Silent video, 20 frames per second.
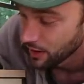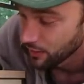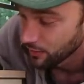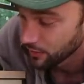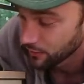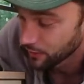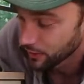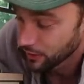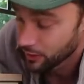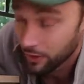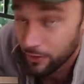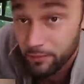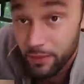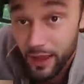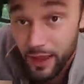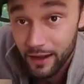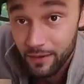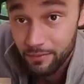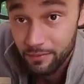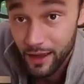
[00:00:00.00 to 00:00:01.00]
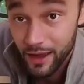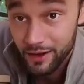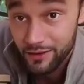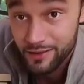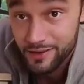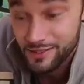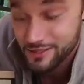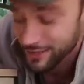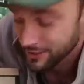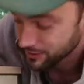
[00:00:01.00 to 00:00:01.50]
We've got our
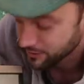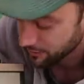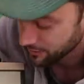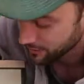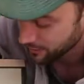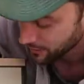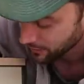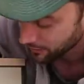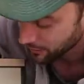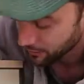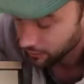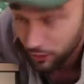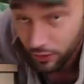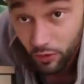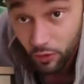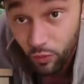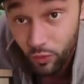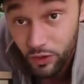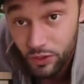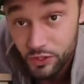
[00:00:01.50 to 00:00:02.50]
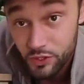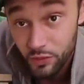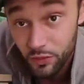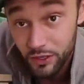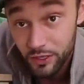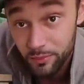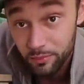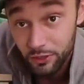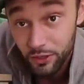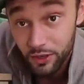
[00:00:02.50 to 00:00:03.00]
battery sensors here,
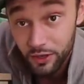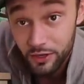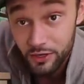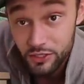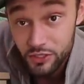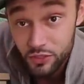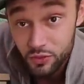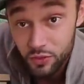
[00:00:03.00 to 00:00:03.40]
120 plugs,